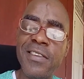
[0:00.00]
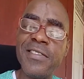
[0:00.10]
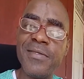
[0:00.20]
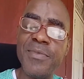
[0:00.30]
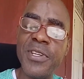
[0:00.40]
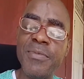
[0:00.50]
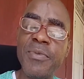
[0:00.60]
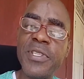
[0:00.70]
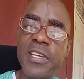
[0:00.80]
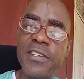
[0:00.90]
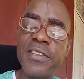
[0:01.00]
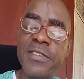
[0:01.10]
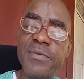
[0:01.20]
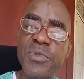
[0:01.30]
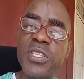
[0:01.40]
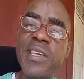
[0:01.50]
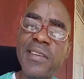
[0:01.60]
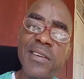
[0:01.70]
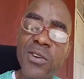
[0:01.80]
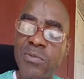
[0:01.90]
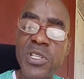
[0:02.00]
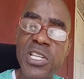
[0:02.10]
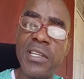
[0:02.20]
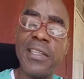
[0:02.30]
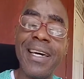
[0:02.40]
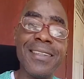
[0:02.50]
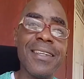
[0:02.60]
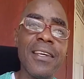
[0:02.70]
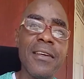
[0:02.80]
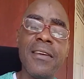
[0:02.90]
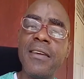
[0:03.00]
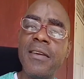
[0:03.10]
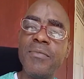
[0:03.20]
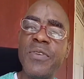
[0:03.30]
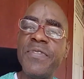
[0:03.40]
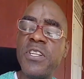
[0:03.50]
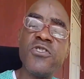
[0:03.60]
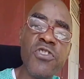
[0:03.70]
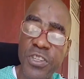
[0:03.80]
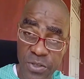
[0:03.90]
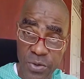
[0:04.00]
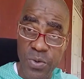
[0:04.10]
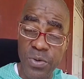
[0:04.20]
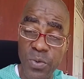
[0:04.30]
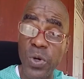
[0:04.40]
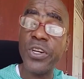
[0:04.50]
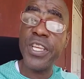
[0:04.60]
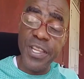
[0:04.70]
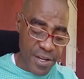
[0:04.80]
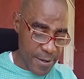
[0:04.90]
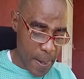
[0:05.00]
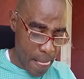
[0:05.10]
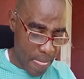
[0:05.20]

listen, let me tell you this, me tell the commissioner that me feel threatened working here.